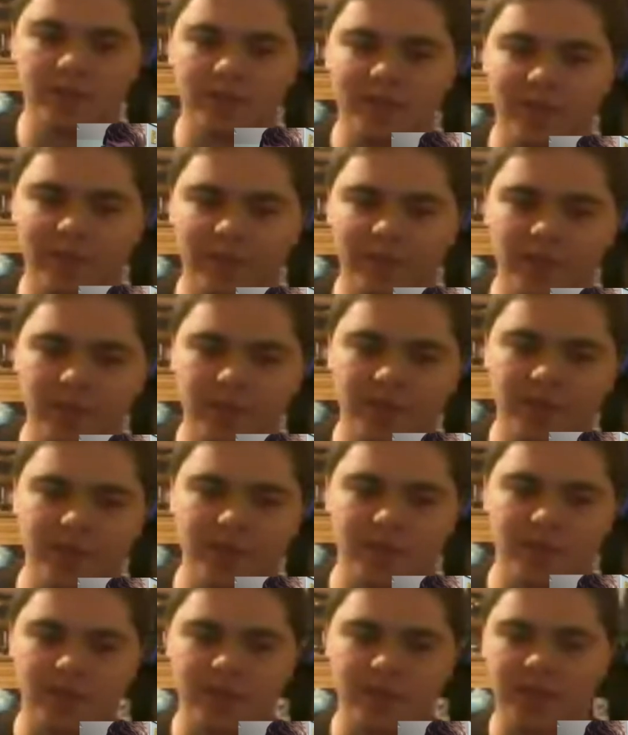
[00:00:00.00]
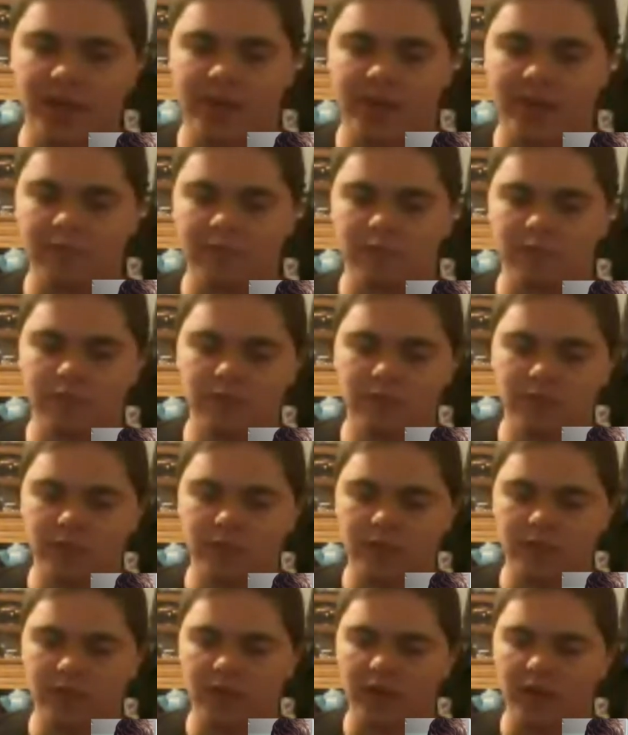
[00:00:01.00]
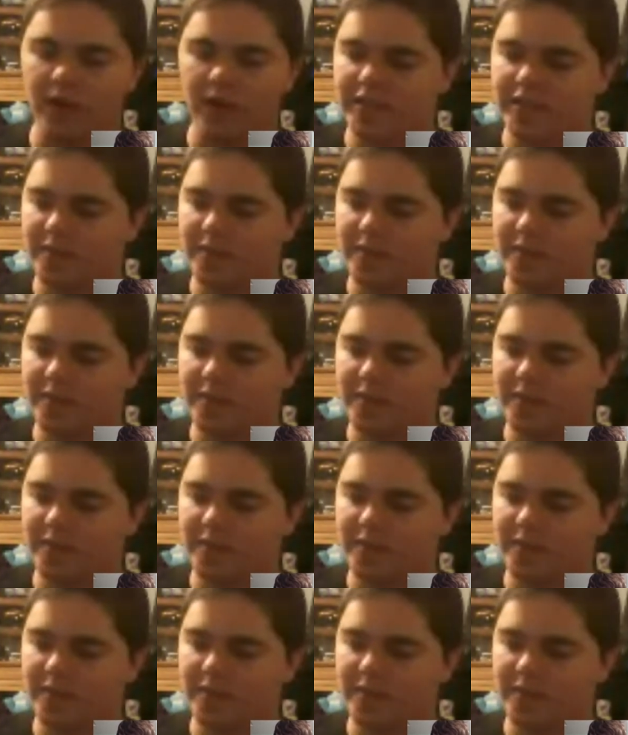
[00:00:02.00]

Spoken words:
the Unflip is just kind of awesome.